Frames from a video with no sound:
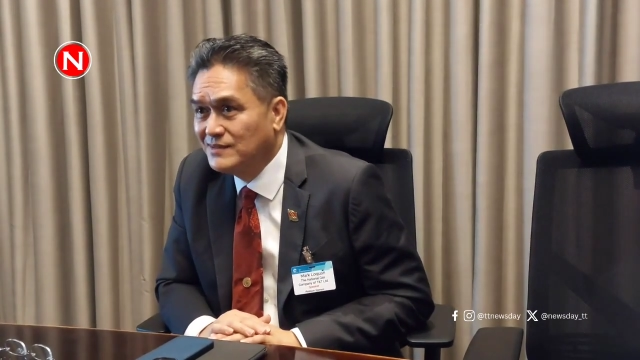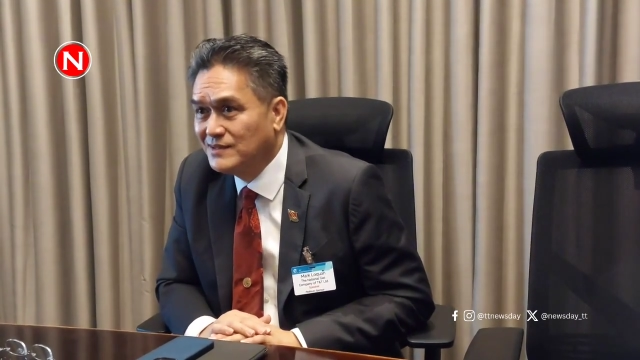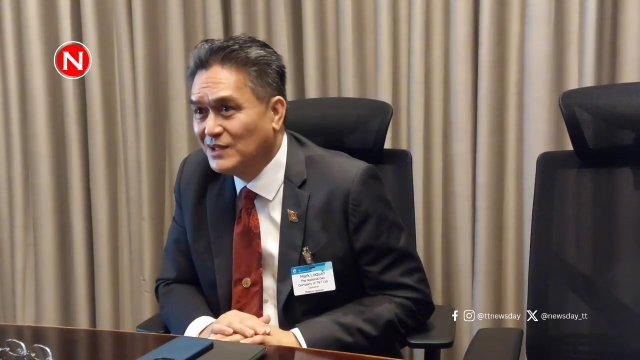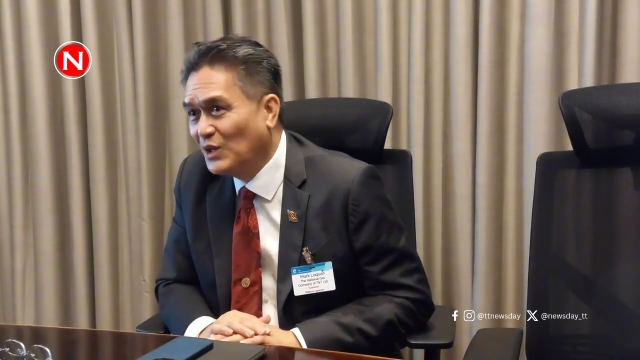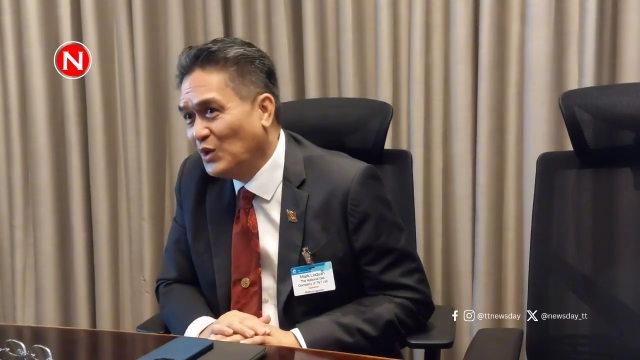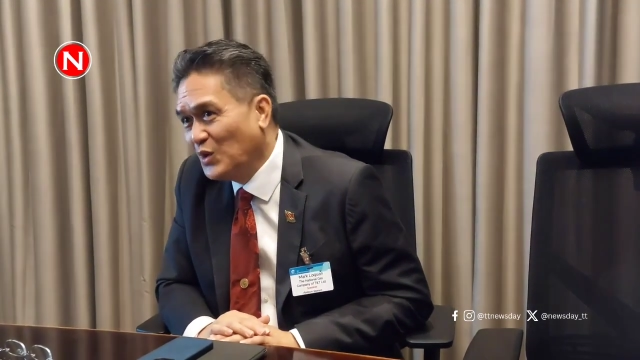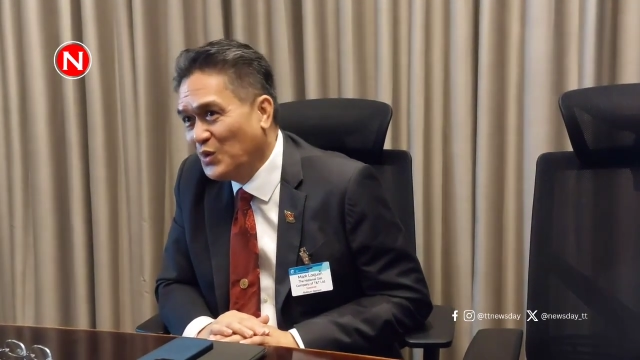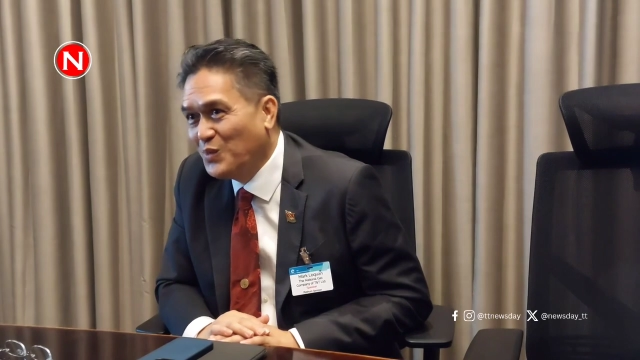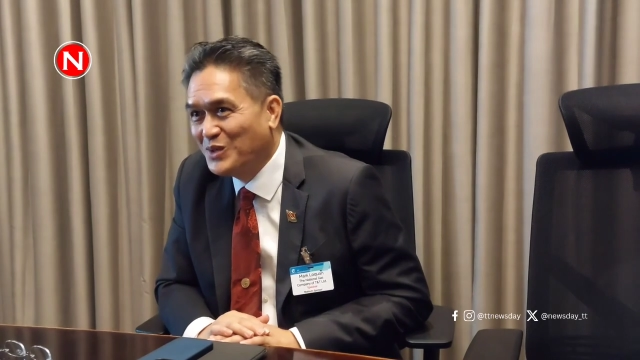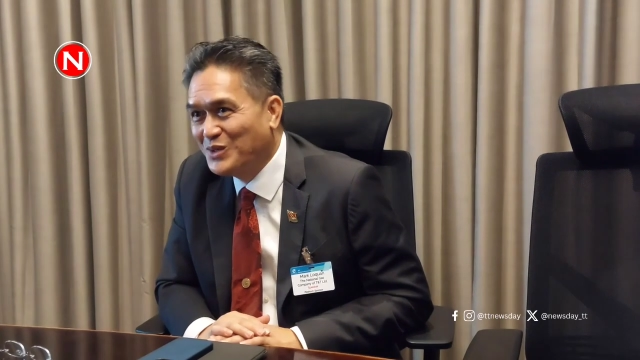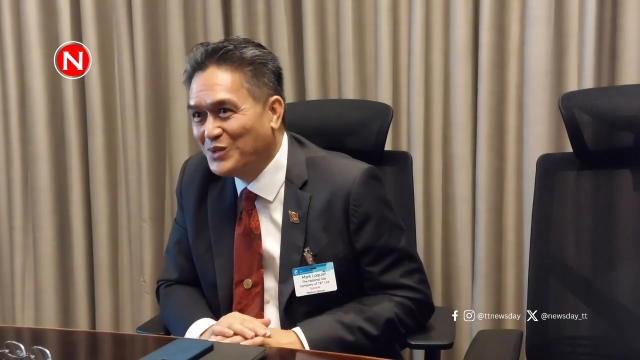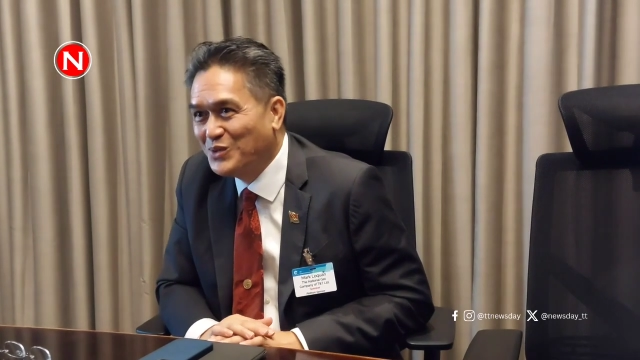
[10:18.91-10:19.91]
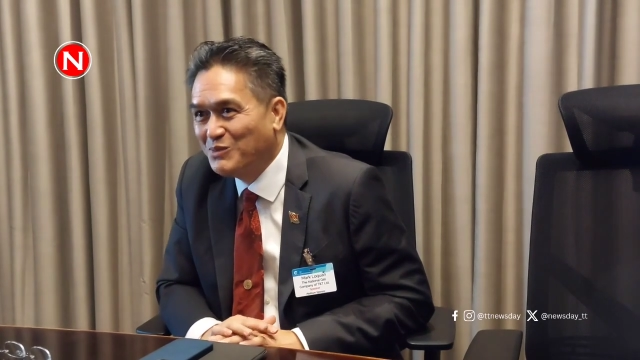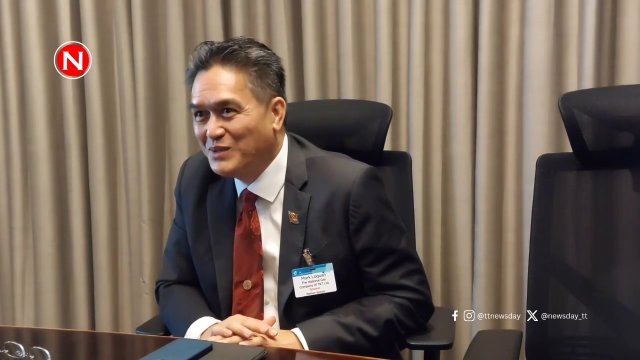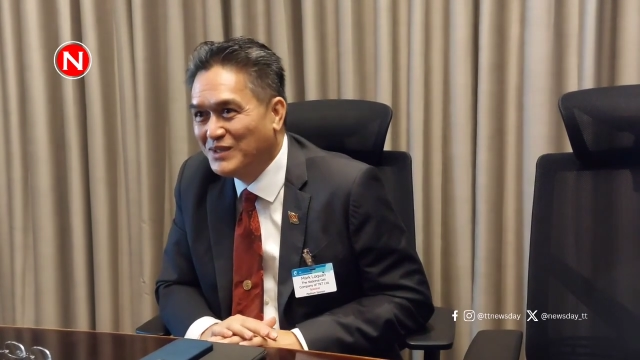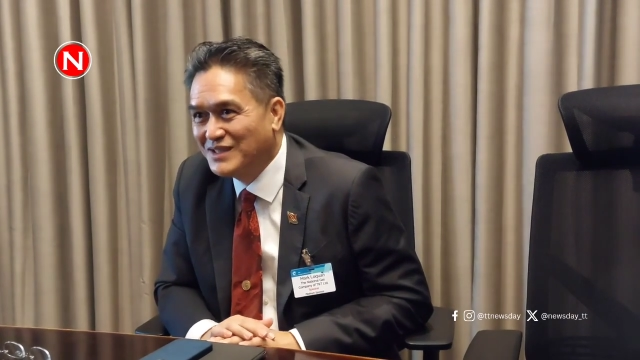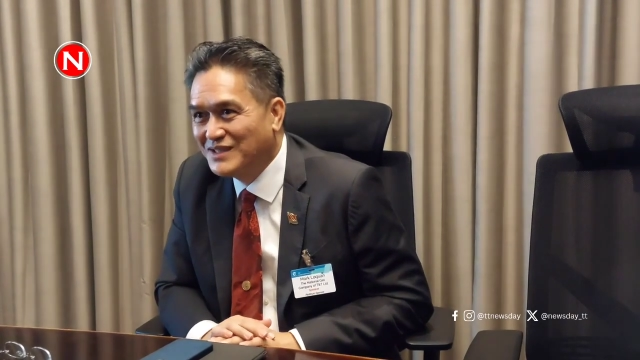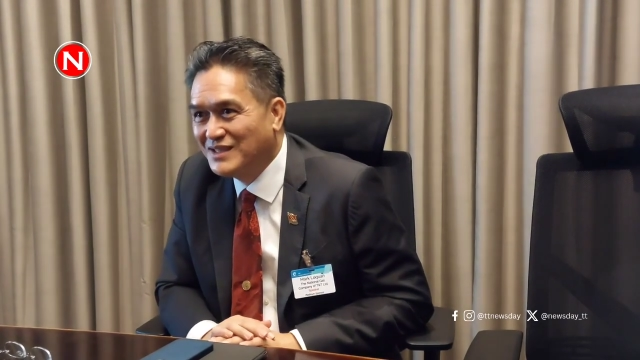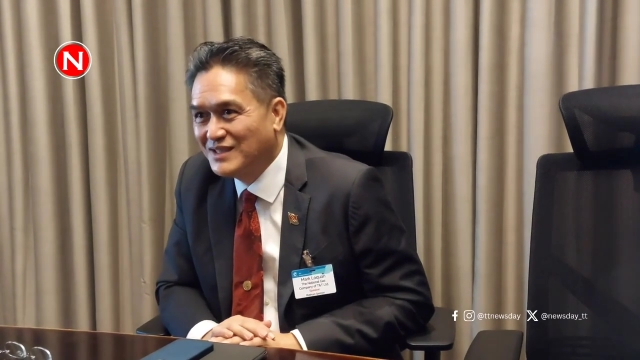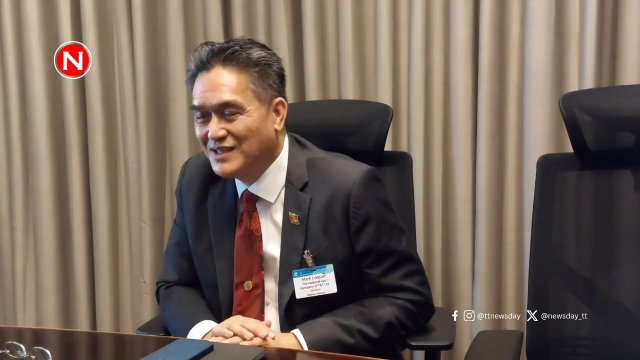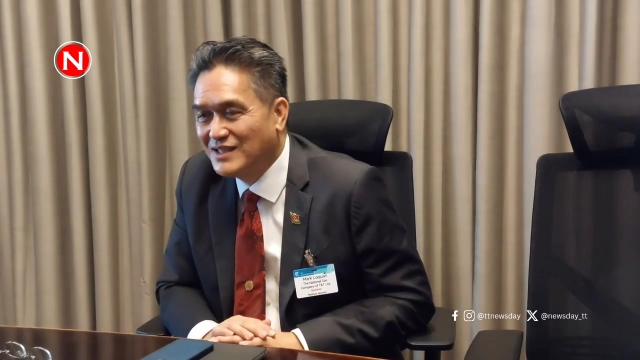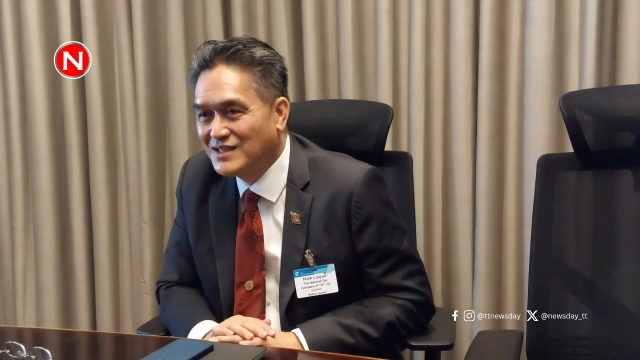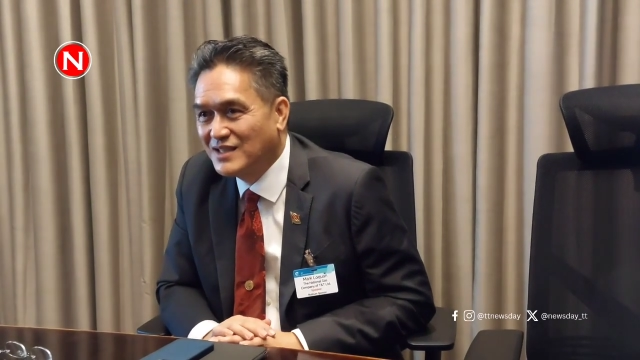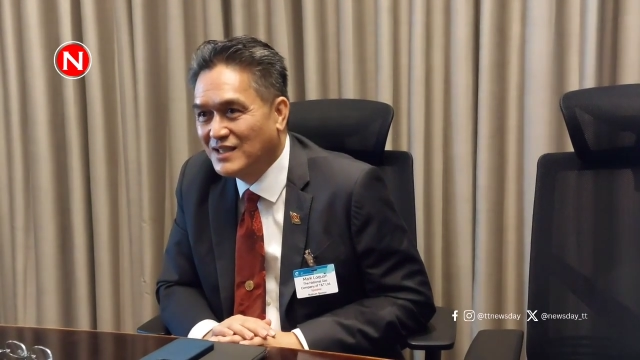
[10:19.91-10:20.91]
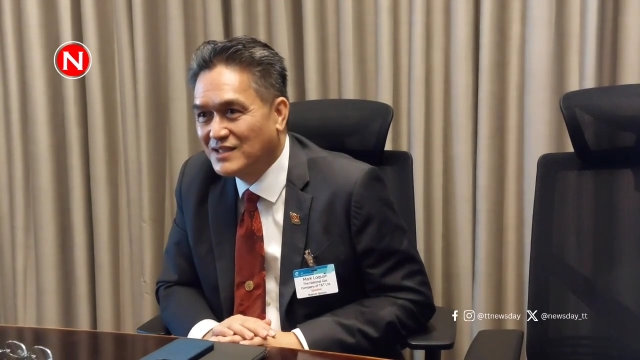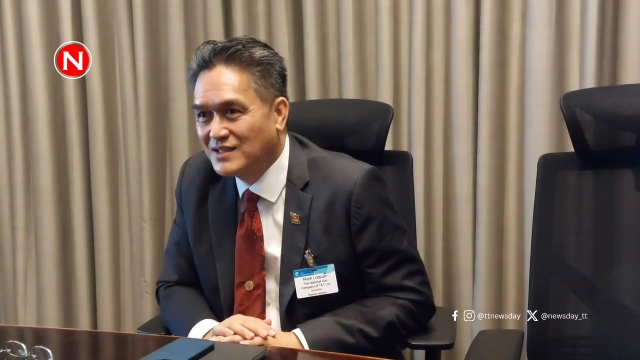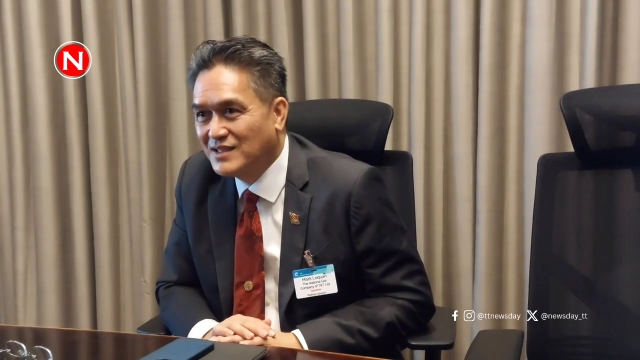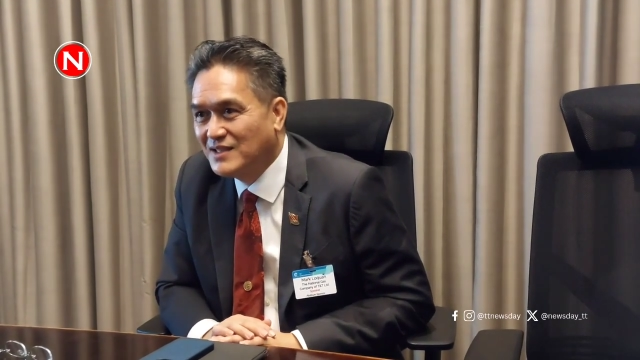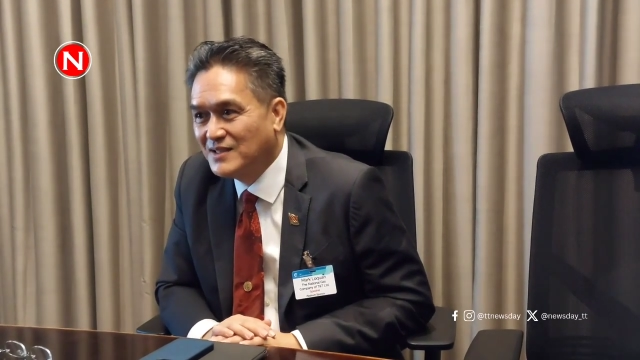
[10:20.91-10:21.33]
still a long way to go, but it's